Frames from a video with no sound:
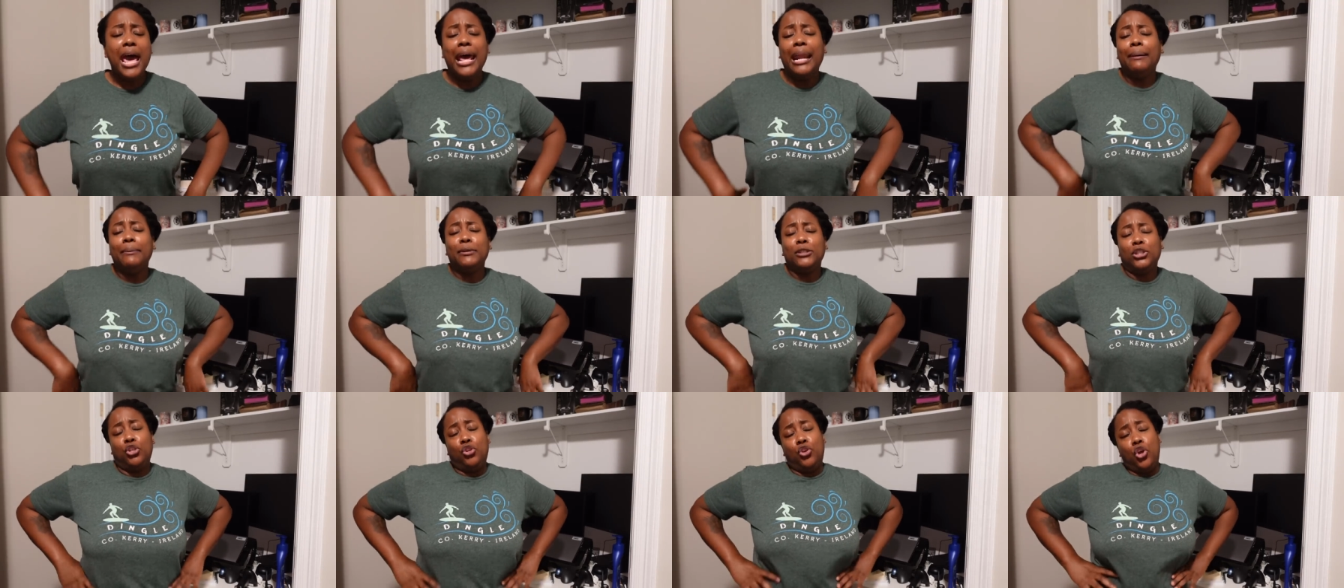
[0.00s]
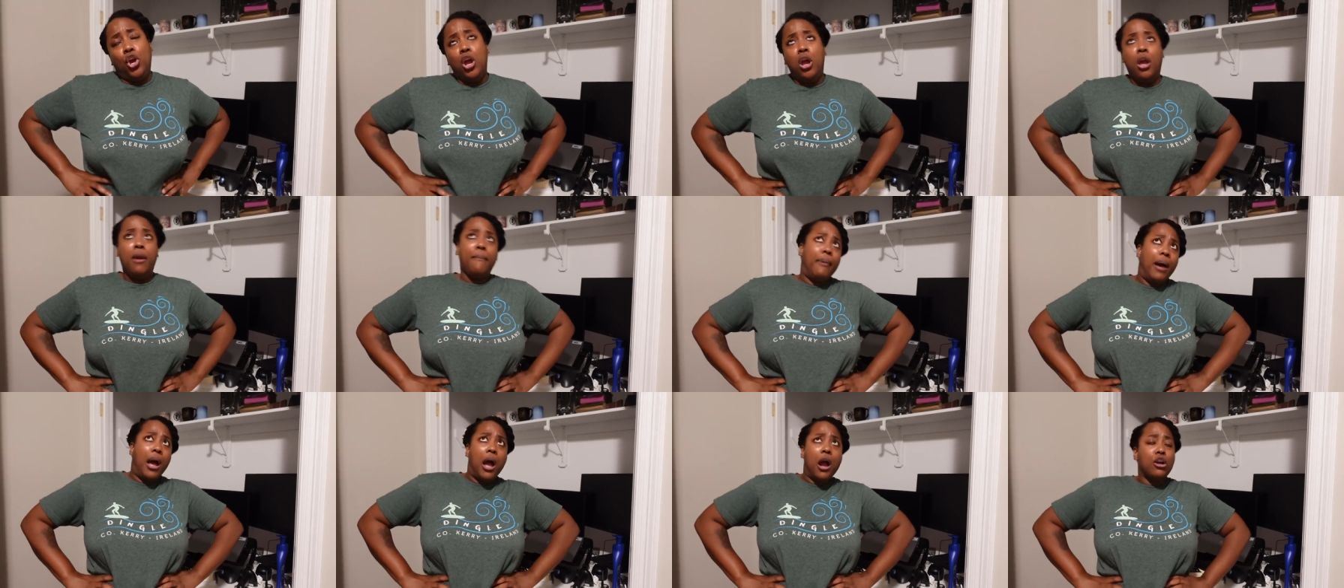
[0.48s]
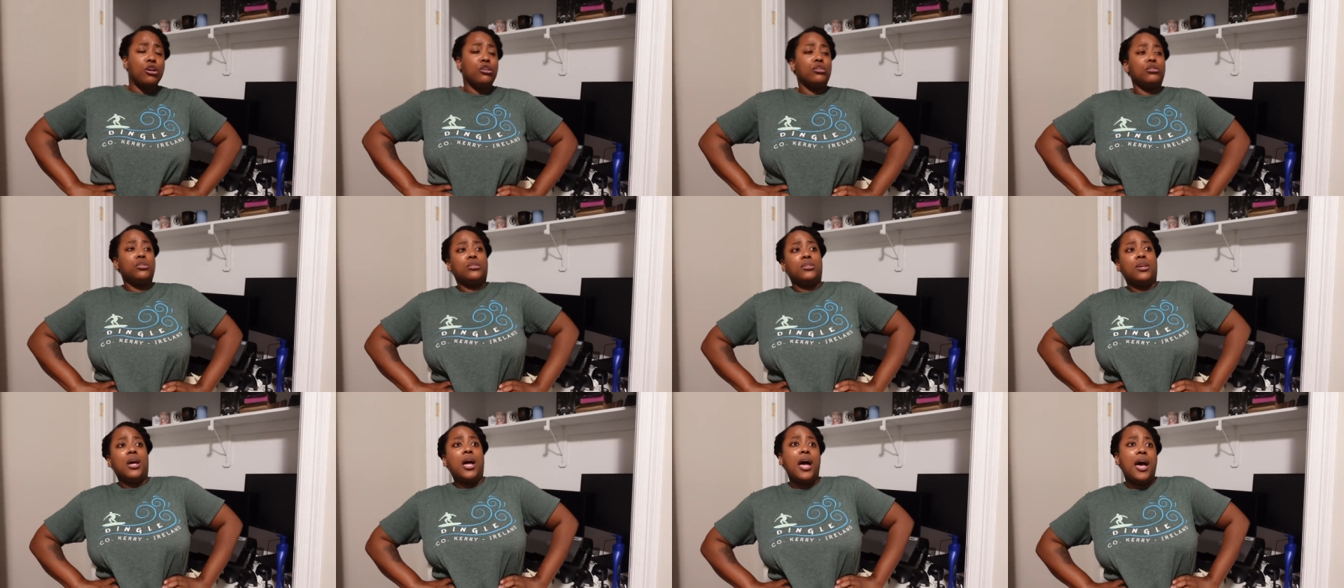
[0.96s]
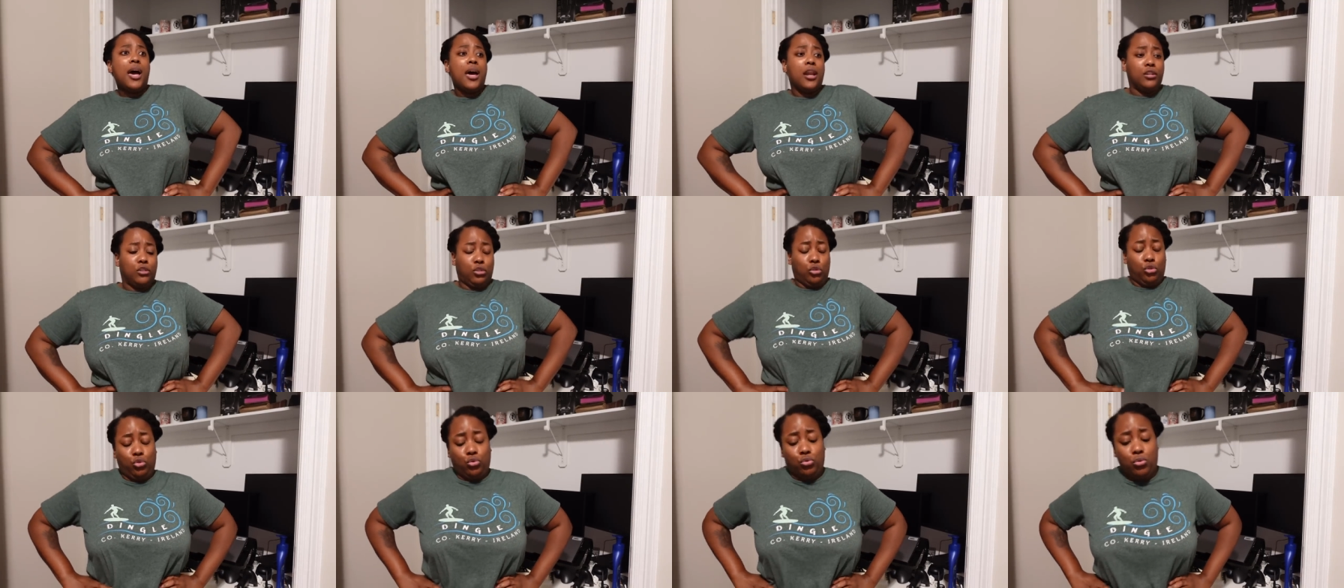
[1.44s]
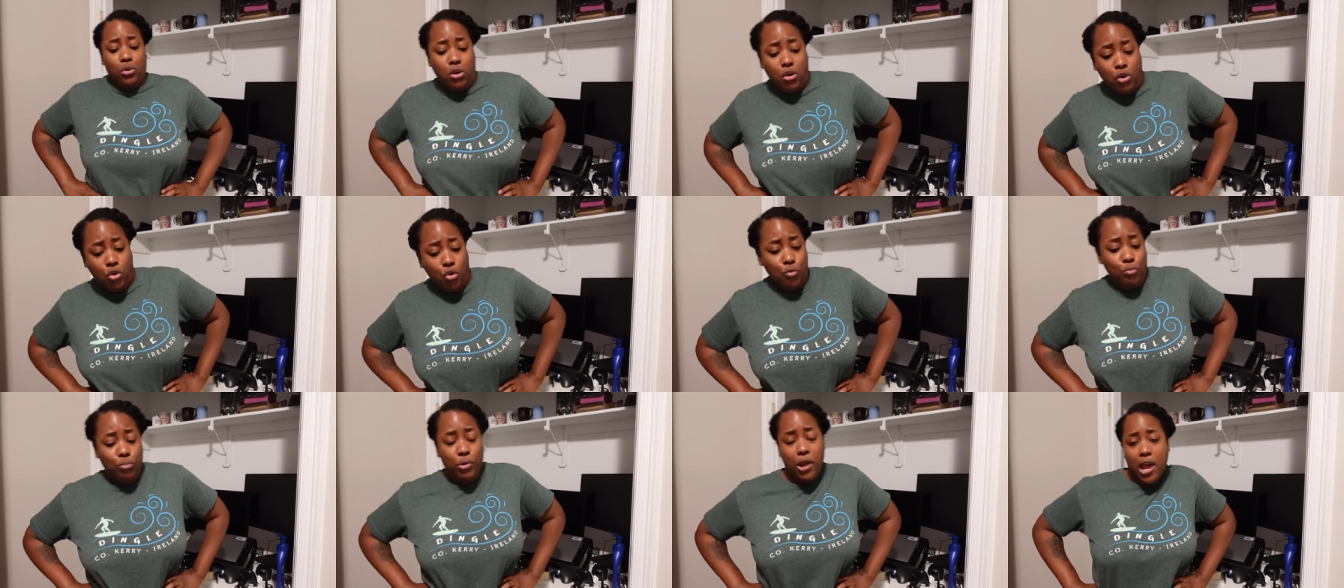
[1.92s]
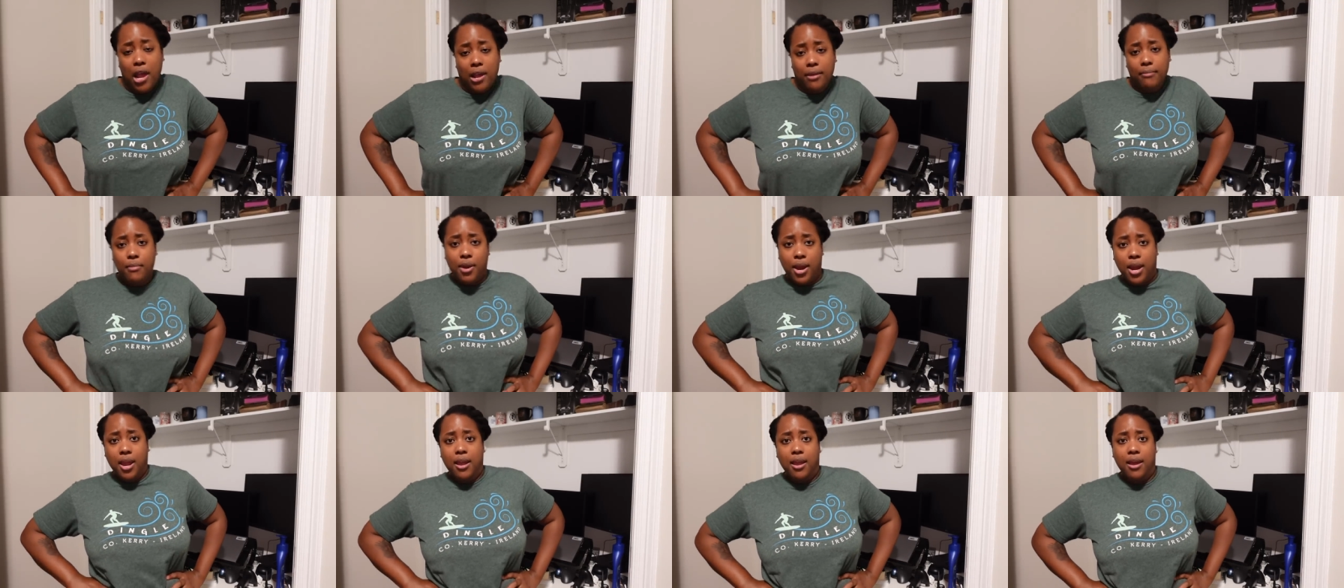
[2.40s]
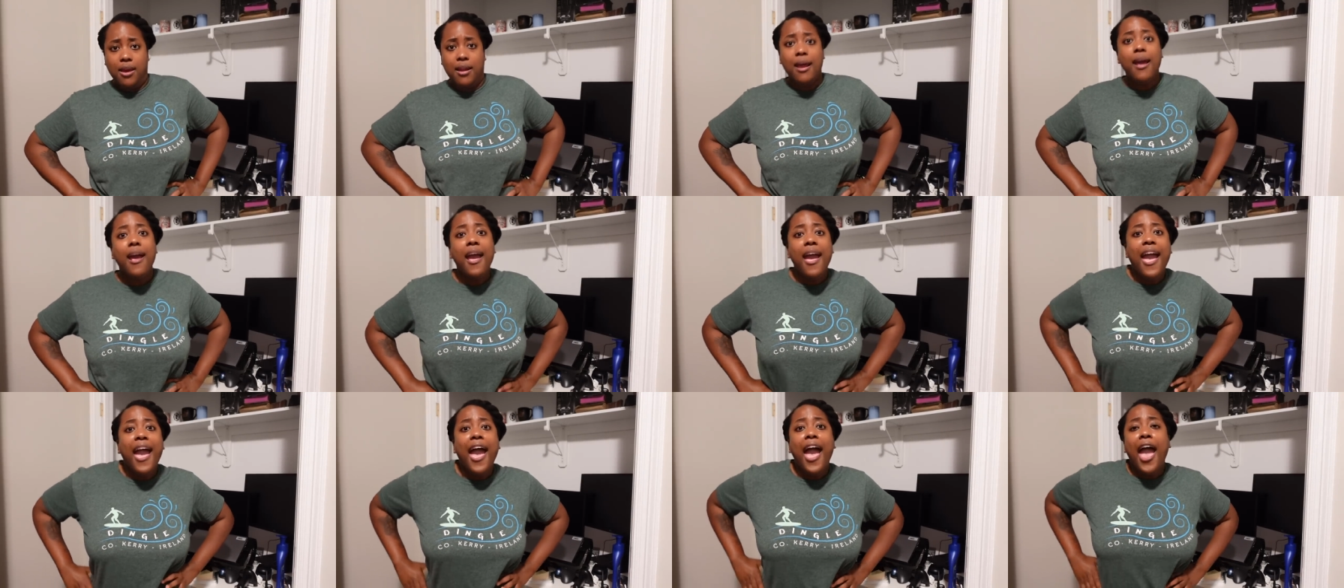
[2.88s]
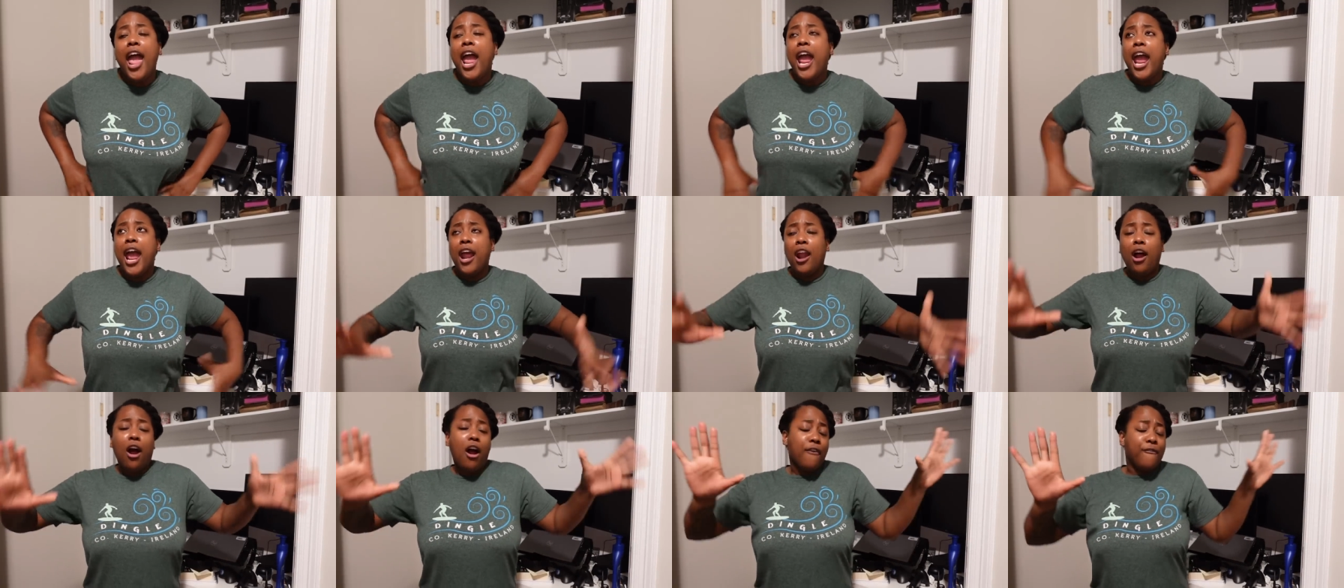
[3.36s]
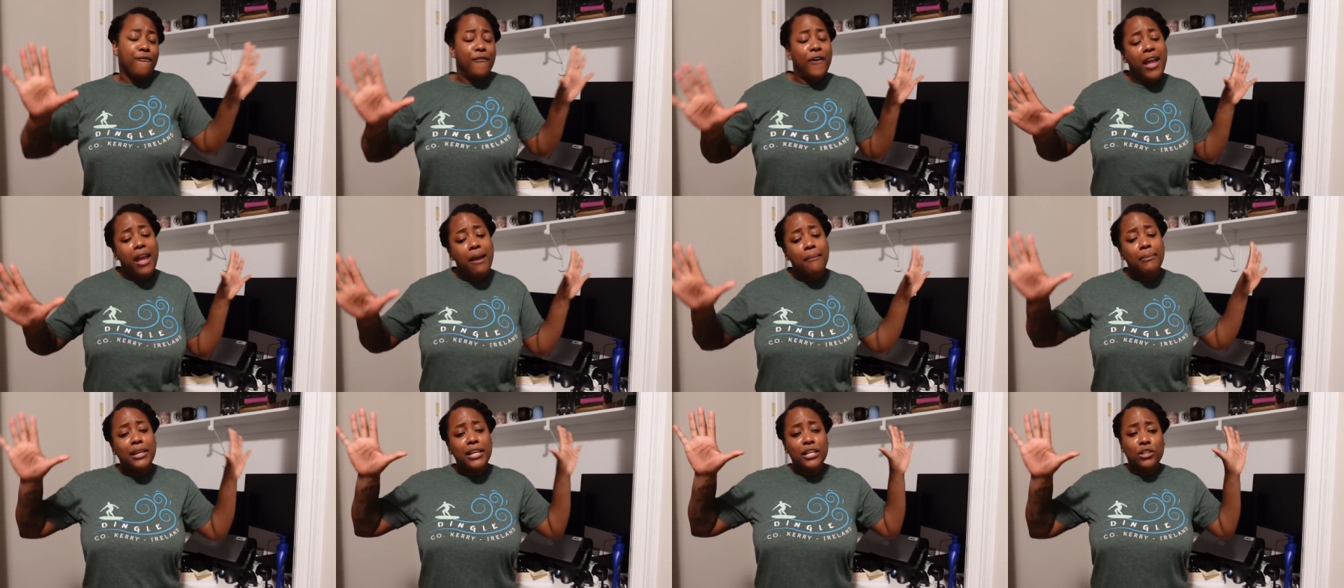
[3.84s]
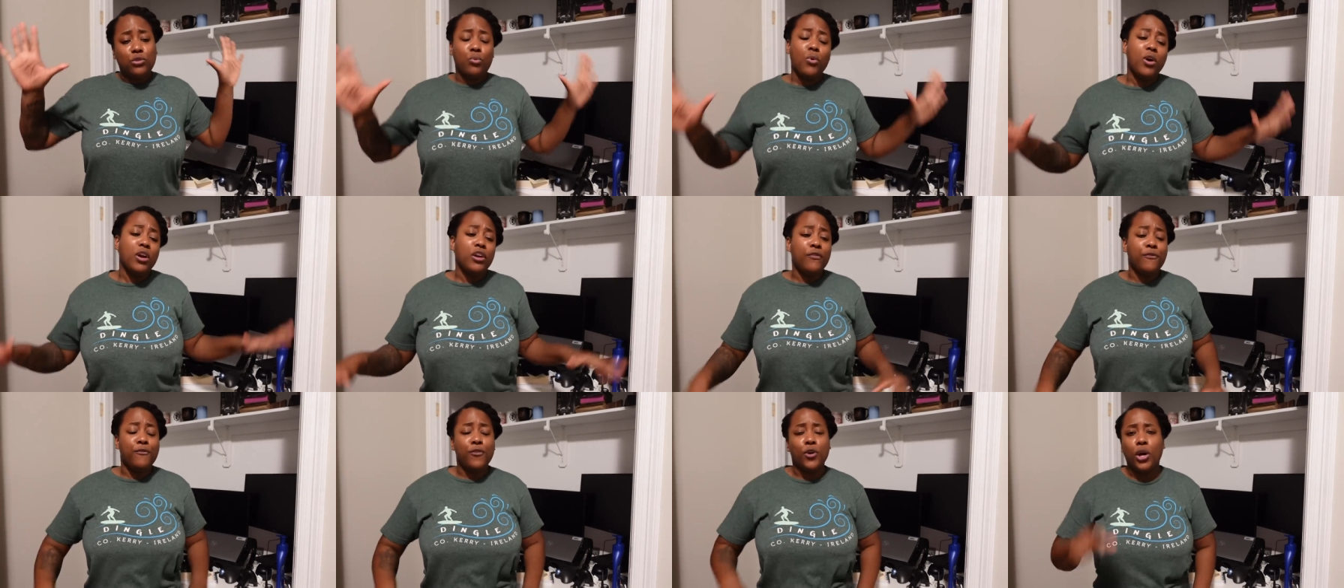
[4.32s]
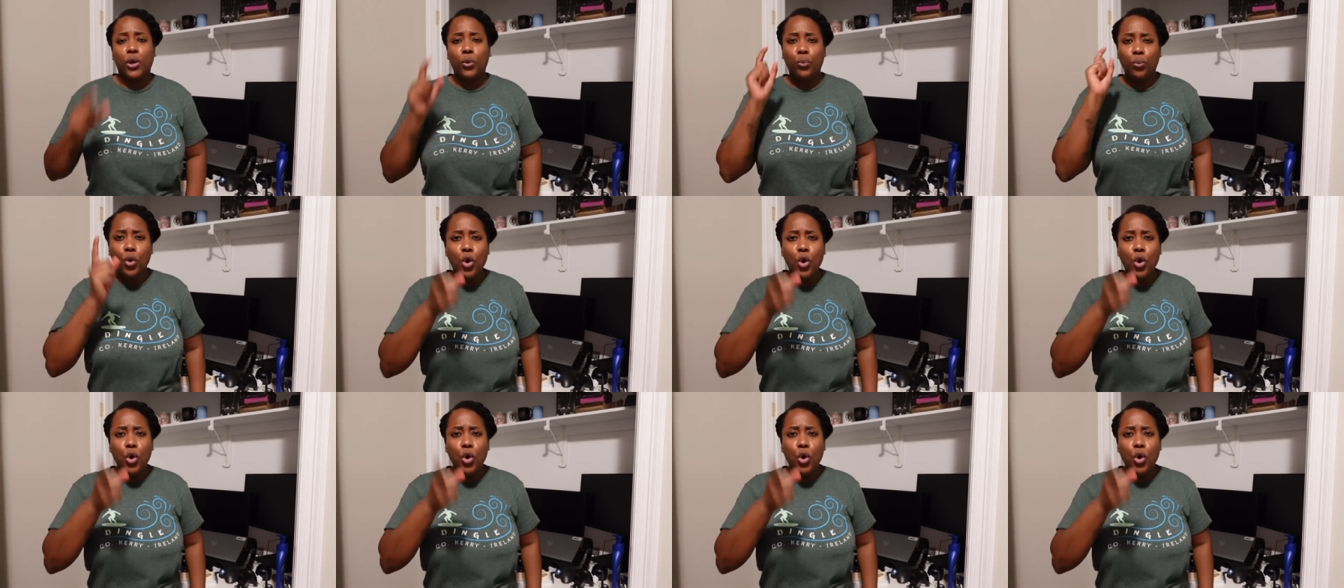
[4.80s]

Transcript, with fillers: and I'm gonna stand by her side as a strong black man, and our family is wonderful, and